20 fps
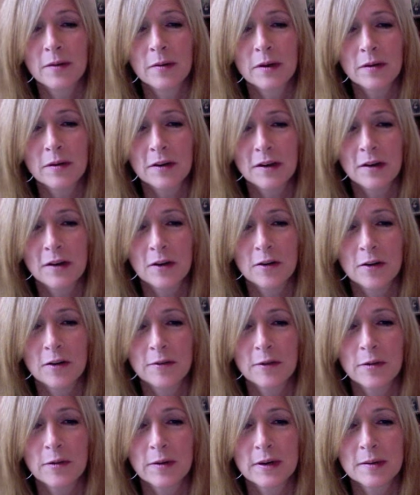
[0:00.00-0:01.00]
We didn't know if we
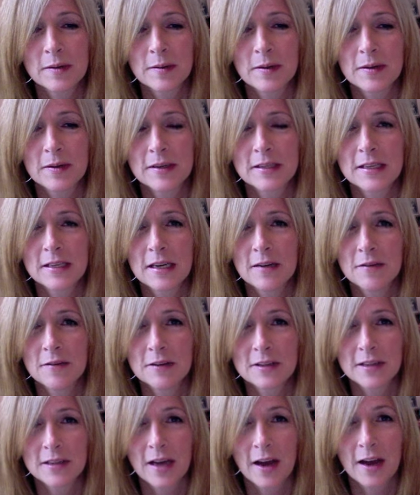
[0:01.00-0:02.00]
were going to be able to save this
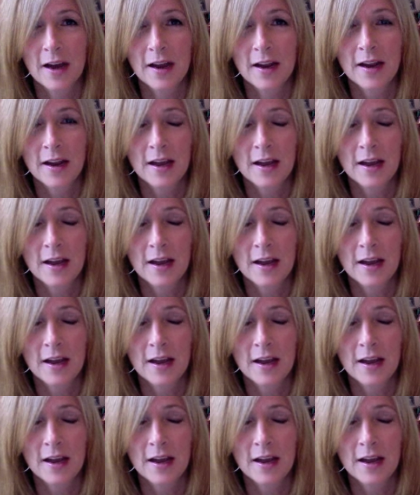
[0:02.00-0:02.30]
guy.